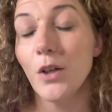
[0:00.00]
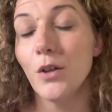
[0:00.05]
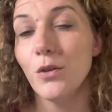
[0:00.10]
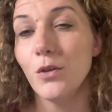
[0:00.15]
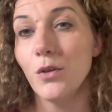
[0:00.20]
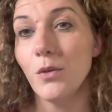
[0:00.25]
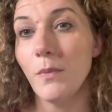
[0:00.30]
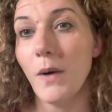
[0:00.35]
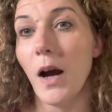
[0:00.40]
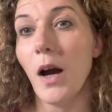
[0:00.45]

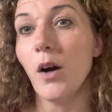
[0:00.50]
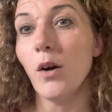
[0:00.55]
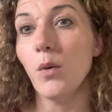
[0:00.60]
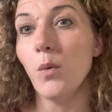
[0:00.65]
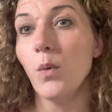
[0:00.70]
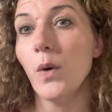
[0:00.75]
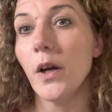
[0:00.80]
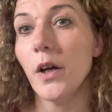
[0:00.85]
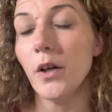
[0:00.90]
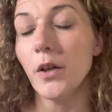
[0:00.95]
No matter
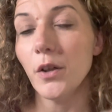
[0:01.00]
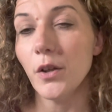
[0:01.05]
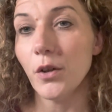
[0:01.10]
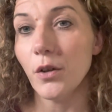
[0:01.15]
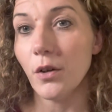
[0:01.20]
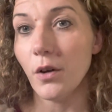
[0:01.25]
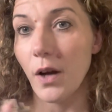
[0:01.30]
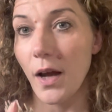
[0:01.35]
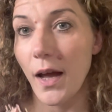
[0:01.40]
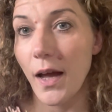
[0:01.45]
where
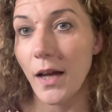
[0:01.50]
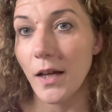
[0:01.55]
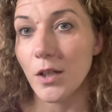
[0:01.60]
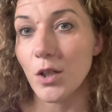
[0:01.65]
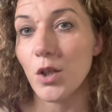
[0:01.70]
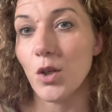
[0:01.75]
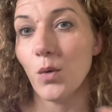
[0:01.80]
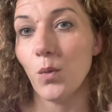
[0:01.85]
you're at,